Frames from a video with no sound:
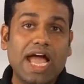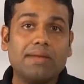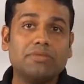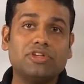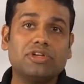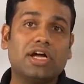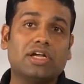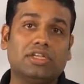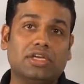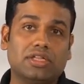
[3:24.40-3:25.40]
Amazon
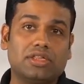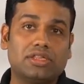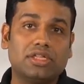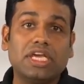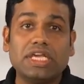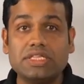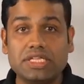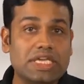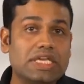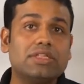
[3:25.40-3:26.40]
RDS is
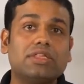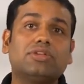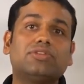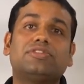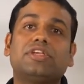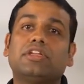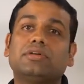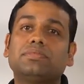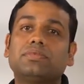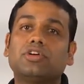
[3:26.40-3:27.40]
easy to set
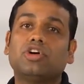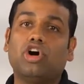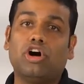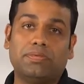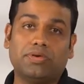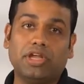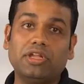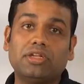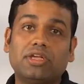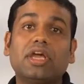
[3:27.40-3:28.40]
up,
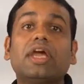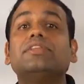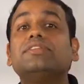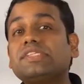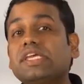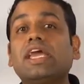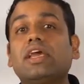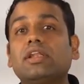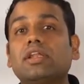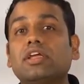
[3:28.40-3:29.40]
operate, and
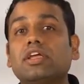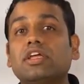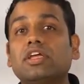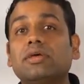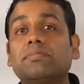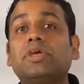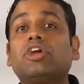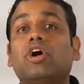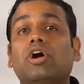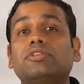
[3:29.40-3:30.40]
scale
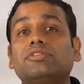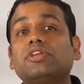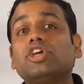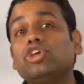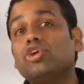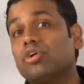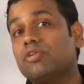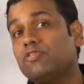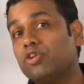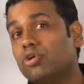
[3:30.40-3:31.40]
because you're
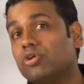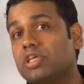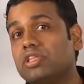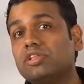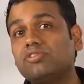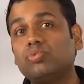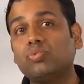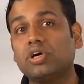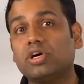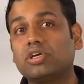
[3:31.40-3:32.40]
offloading this
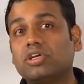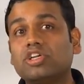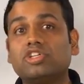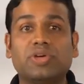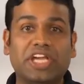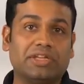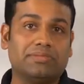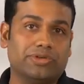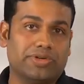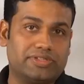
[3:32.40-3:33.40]
work to
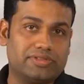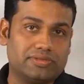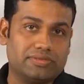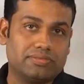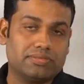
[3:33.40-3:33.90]
AWS.